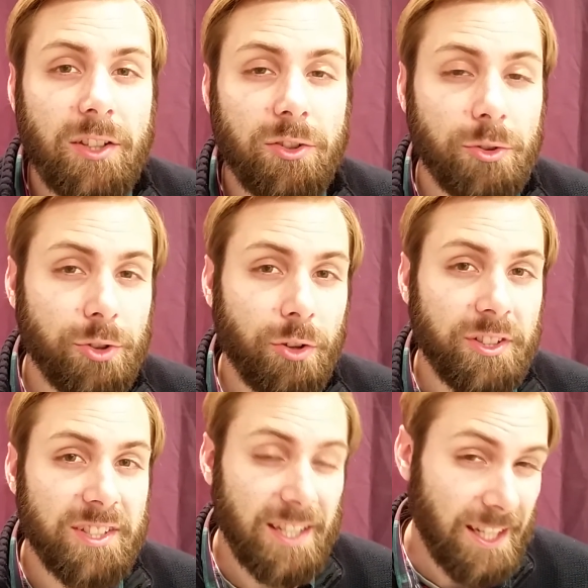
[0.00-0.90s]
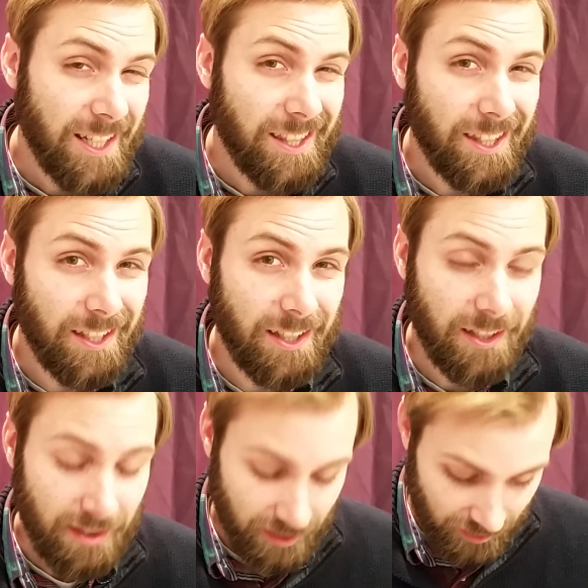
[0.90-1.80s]
you'll notice,
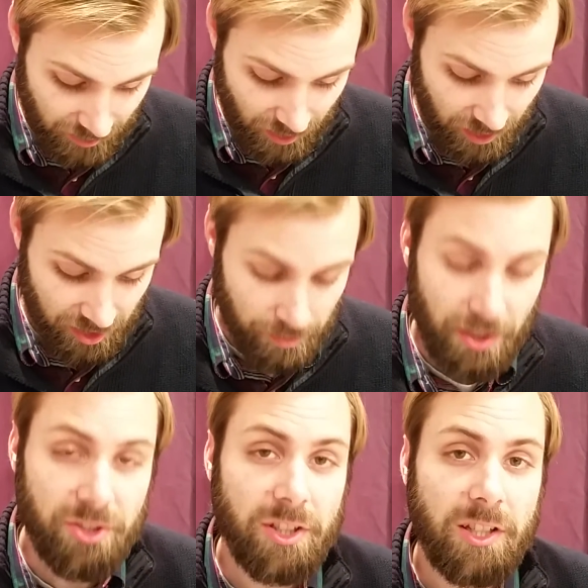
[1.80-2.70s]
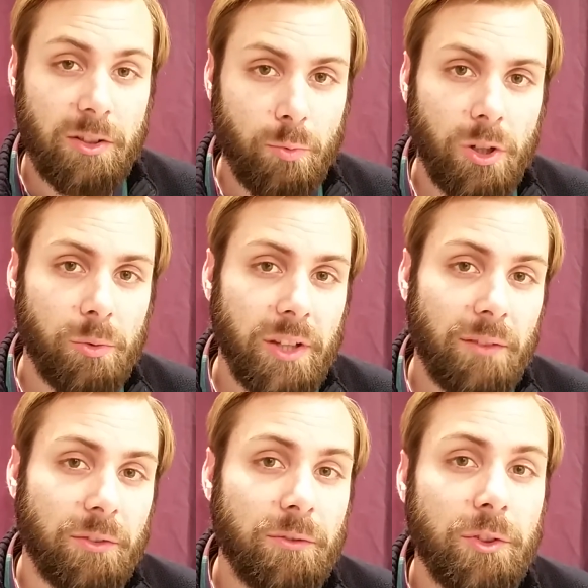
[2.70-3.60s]
anything, especially, well, we
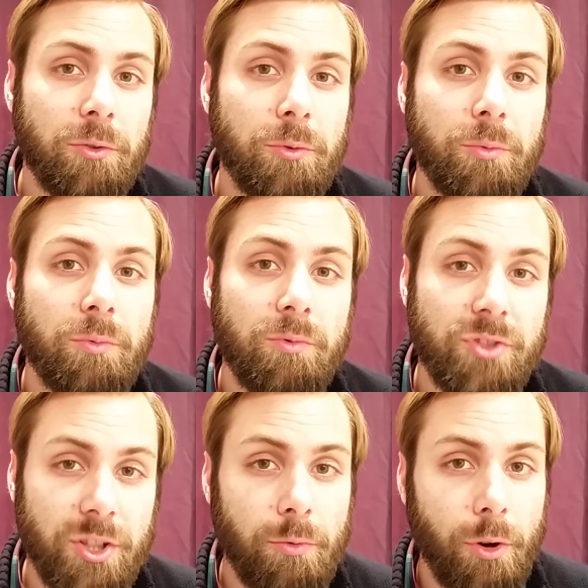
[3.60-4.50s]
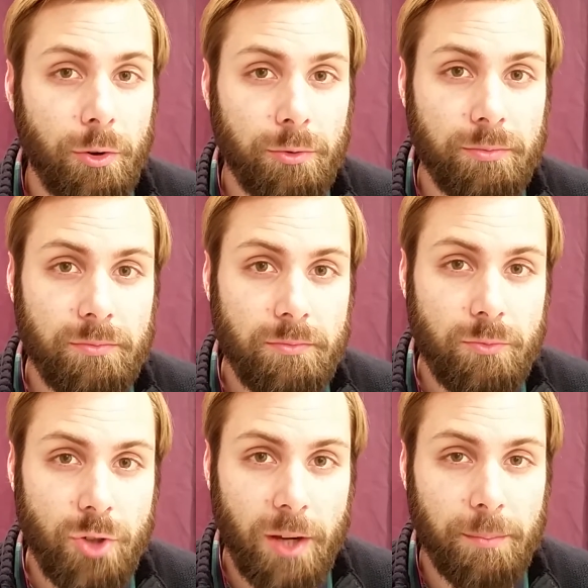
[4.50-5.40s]
have a few zero
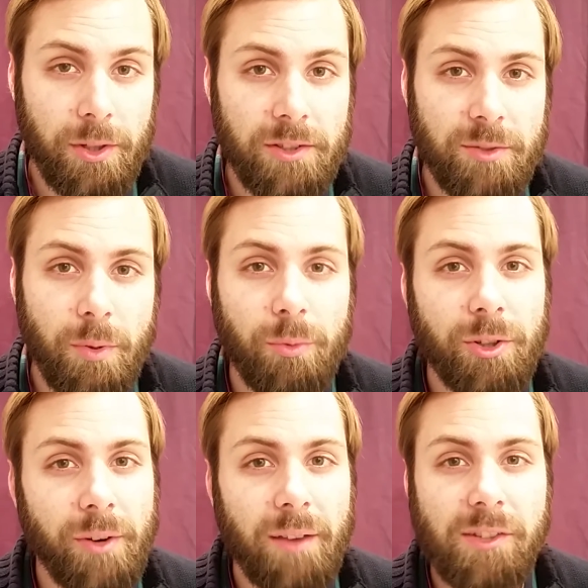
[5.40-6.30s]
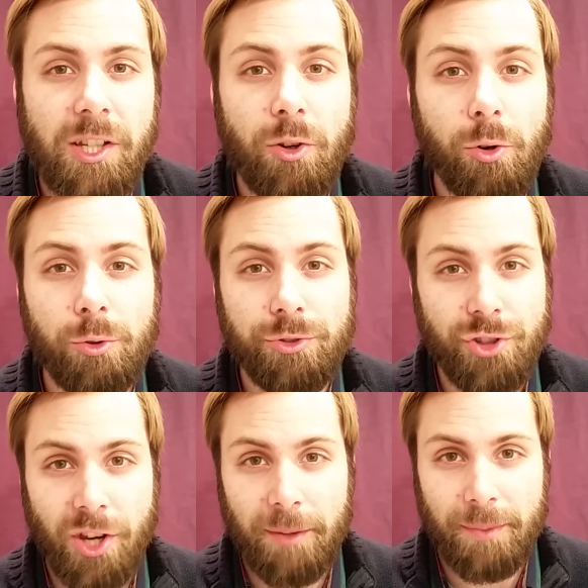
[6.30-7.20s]
champions, but we don't have any gold
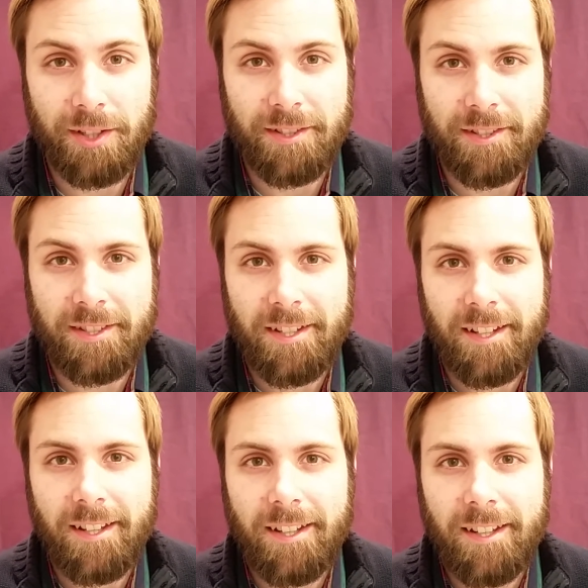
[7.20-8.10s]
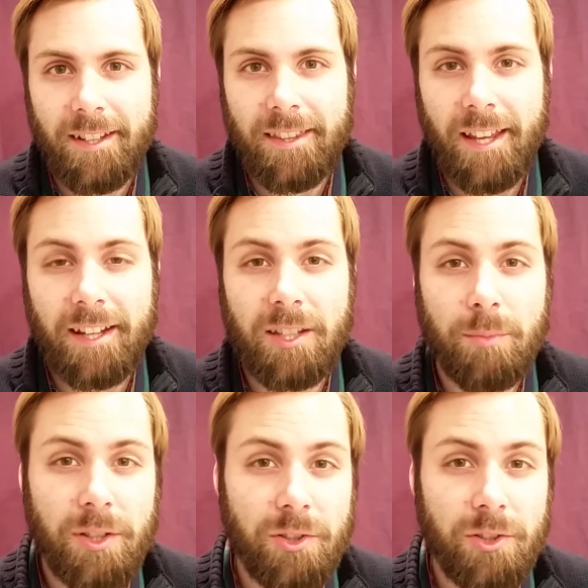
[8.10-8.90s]
champions that can be